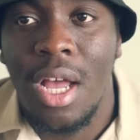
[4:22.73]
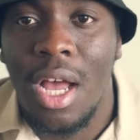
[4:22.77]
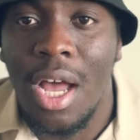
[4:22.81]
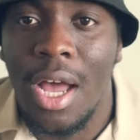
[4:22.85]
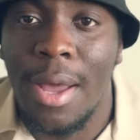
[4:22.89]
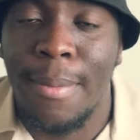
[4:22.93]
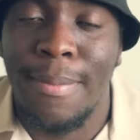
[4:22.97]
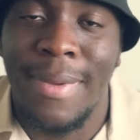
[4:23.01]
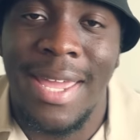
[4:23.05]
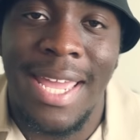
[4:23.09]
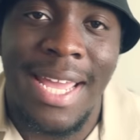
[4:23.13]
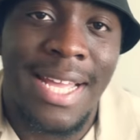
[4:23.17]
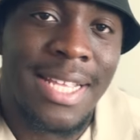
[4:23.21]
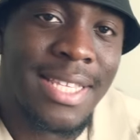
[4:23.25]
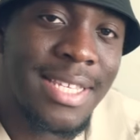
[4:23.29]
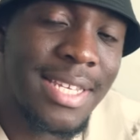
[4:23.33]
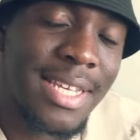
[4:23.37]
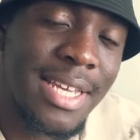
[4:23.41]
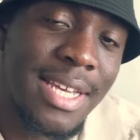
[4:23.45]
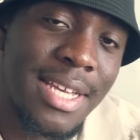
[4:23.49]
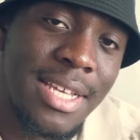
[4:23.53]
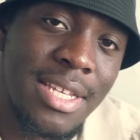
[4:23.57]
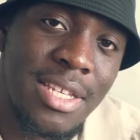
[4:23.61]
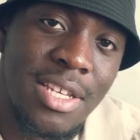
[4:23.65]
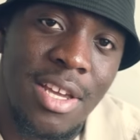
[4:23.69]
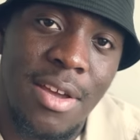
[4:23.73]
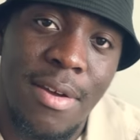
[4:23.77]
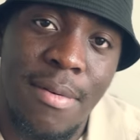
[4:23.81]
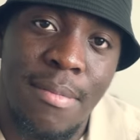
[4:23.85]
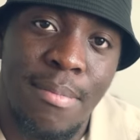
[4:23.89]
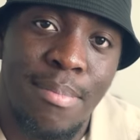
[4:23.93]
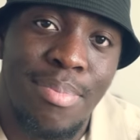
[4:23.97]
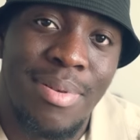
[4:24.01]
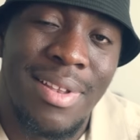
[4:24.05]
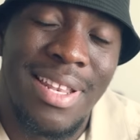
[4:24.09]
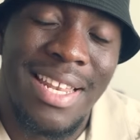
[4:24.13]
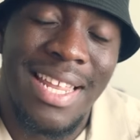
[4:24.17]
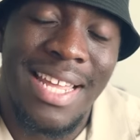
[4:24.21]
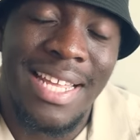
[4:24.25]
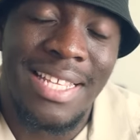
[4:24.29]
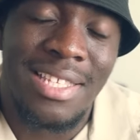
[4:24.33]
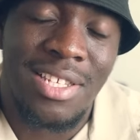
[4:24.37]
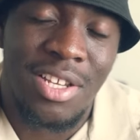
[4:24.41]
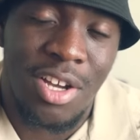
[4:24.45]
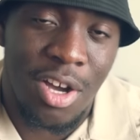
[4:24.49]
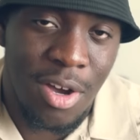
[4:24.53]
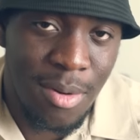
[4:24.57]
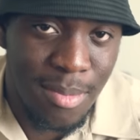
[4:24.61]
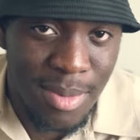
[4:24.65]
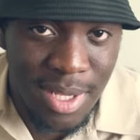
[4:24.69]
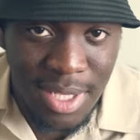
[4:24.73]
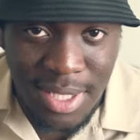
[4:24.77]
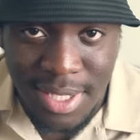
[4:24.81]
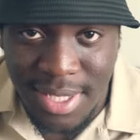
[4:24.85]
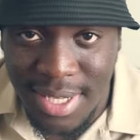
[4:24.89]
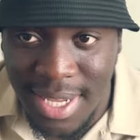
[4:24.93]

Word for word: um, it is complete common